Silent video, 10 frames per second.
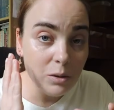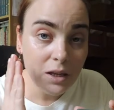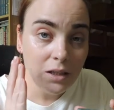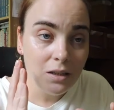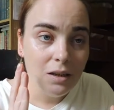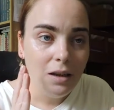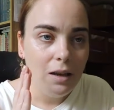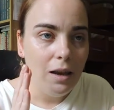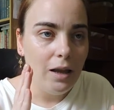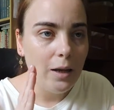it,
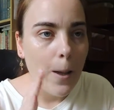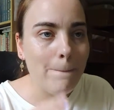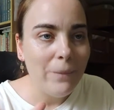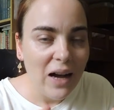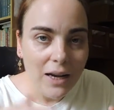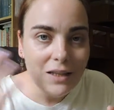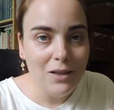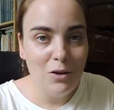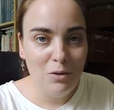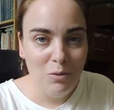like buy the
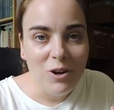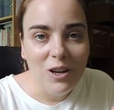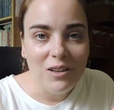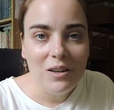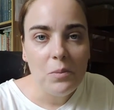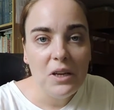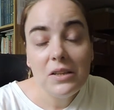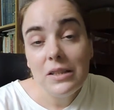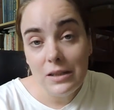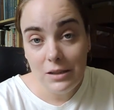other one
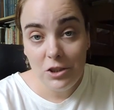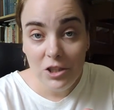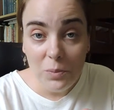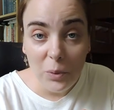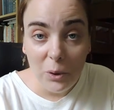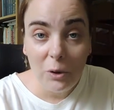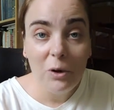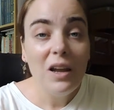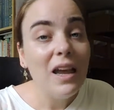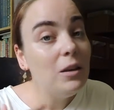because it's
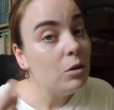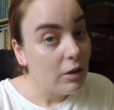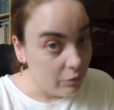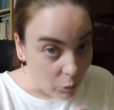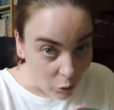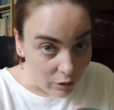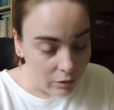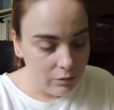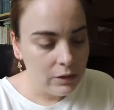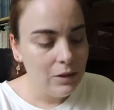cheaper and you have more.
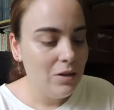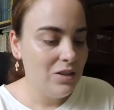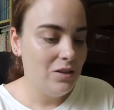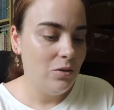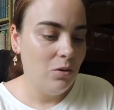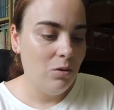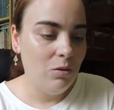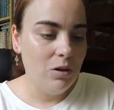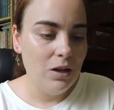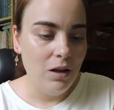So